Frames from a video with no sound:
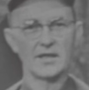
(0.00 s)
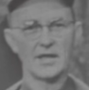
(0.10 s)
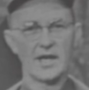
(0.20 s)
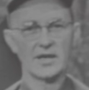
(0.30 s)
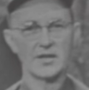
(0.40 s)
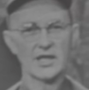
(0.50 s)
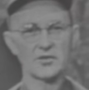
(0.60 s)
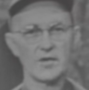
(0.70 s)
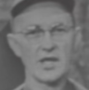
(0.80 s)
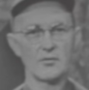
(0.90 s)
And
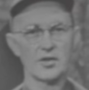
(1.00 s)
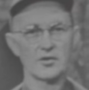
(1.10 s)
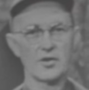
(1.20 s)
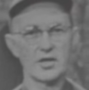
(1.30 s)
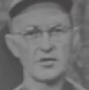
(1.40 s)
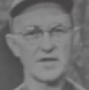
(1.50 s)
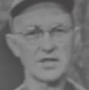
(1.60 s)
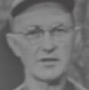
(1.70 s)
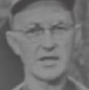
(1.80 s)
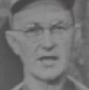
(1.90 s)
next week, we are going to
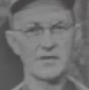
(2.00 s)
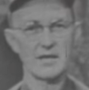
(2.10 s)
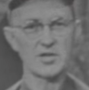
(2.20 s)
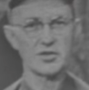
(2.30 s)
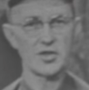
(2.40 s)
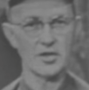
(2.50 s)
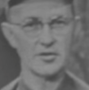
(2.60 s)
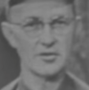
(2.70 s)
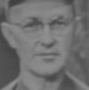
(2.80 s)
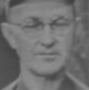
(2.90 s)
visit that famous
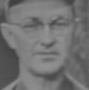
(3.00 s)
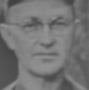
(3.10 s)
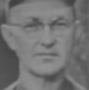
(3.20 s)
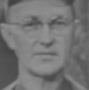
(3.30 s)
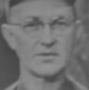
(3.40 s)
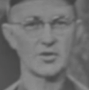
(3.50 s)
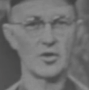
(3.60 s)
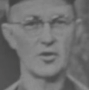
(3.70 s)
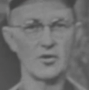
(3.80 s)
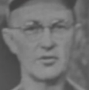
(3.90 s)
church.
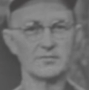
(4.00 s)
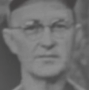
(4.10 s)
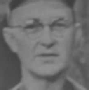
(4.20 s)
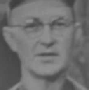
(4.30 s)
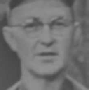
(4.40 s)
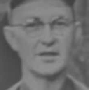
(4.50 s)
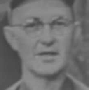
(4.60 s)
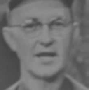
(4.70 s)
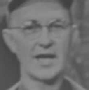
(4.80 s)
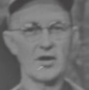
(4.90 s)
So
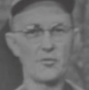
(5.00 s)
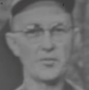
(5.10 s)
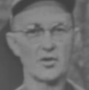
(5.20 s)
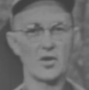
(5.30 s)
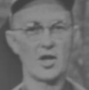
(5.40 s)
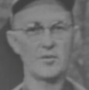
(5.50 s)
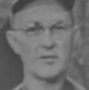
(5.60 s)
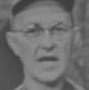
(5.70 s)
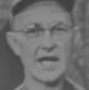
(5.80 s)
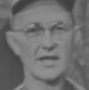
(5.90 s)
I hope you'll all
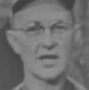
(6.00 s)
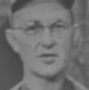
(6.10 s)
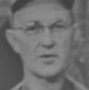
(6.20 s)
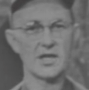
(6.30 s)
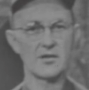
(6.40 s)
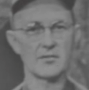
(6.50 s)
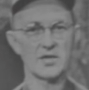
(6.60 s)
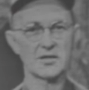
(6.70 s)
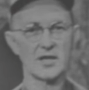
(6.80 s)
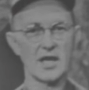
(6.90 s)
be back next week when
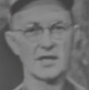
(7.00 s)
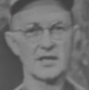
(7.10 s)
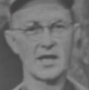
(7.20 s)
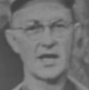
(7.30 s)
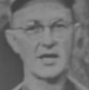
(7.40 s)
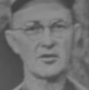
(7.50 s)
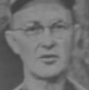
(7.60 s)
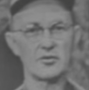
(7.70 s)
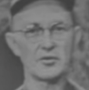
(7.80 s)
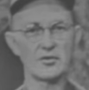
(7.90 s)
Mister Hart and I
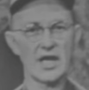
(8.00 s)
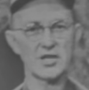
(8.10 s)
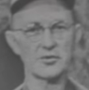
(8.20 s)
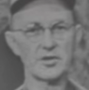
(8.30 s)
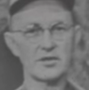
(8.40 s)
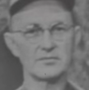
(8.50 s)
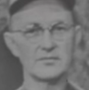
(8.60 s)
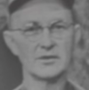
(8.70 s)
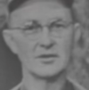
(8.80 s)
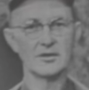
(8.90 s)
go to Nashua
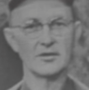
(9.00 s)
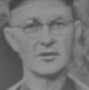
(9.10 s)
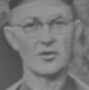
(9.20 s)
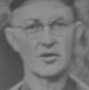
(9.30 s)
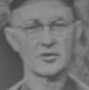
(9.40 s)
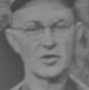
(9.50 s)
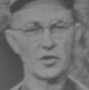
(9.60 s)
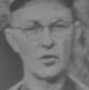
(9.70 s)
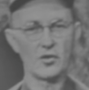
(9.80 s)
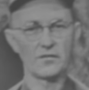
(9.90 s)
or to
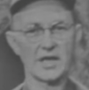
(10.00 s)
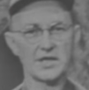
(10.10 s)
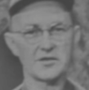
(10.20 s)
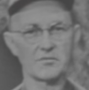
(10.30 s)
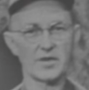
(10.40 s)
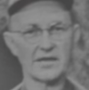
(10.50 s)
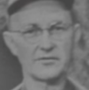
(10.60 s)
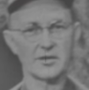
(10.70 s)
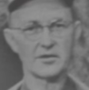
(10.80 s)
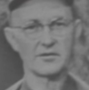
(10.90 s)
the old village of
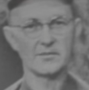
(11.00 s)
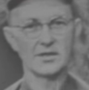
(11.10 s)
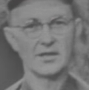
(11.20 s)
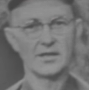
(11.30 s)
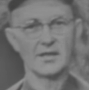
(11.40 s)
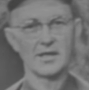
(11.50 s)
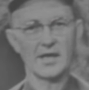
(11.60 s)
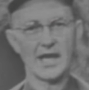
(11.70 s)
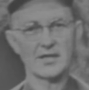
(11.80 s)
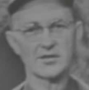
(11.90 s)
Bradford
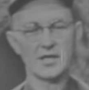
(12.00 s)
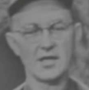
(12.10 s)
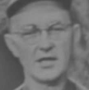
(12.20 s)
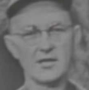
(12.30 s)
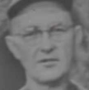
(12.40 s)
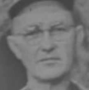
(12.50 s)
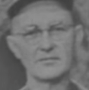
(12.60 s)
and see